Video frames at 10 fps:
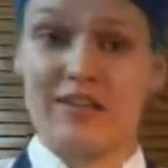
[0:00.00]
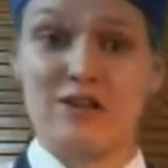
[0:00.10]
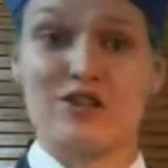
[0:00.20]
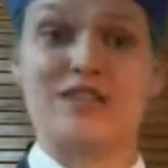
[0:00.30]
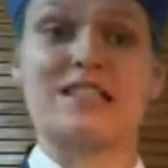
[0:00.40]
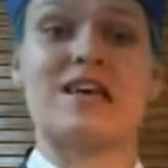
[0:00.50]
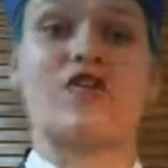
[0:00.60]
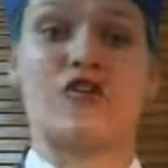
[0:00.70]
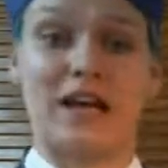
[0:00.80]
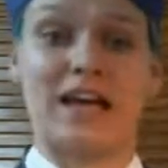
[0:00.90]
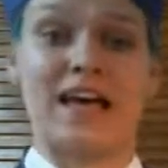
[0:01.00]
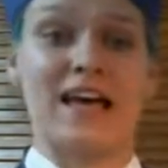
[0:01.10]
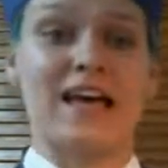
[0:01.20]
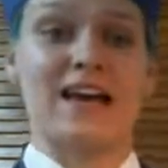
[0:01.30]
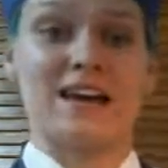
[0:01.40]
So it's just a really
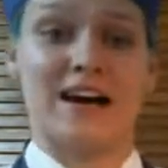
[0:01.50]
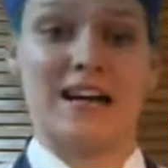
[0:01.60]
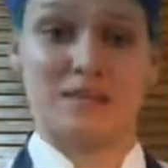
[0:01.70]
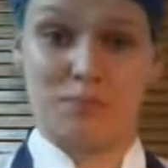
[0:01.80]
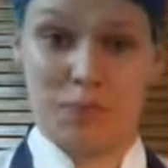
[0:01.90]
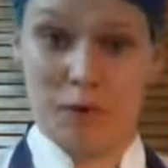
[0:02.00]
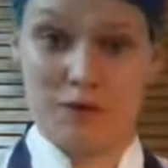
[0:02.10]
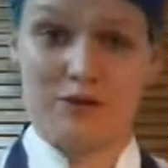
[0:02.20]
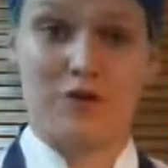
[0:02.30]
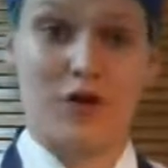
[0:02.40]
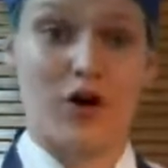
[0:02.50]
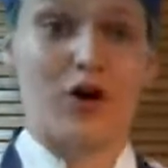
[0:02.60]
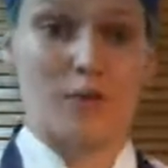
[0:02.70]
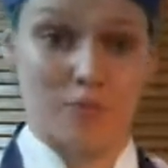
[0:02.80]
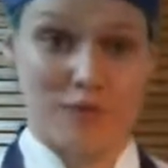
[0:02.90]
nice boost for
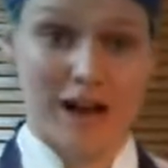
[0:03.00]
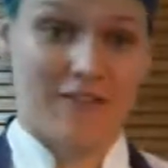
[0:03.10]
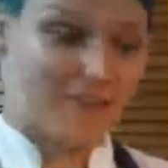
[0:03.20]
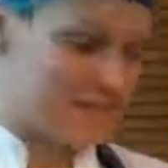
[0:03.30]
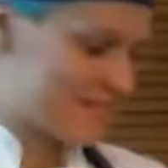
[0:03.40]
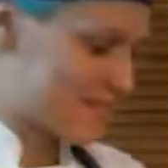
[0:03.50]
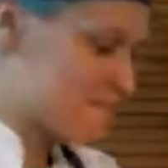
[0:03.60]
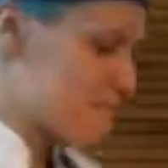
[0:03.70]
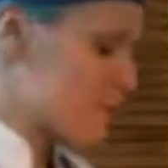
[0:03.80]
your breakfast.